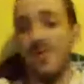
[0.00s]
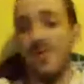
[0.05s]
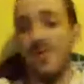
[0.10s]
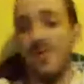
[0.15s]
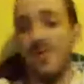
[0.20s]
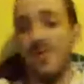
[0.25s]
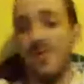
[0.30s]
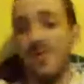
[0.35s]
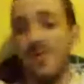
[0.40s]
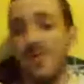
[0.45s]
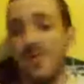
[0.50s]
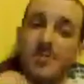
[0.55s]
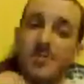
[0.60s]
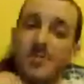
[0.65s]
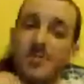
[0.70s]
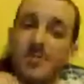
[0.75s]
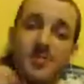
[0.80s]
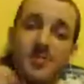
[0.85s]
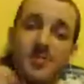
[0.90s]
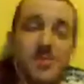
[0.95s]
just
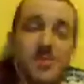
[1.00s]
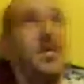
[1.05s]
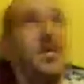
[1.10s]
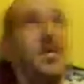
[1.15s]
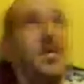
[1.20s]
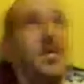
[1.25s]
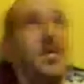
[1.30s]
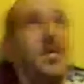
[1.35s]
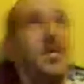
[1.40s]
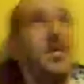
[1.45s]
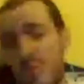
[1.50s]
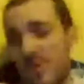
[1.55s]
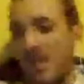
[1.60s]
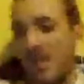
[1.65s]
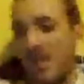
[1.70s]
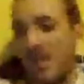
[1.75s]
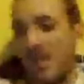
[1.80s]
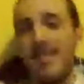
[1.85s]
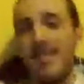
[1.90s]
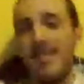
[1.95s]
see a couple people
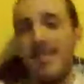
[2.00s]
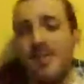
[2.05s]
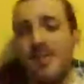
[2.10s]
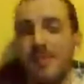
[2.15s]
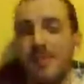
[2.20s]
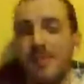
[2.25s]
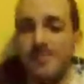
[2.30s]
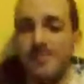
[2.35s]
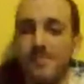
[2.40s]
cleaning.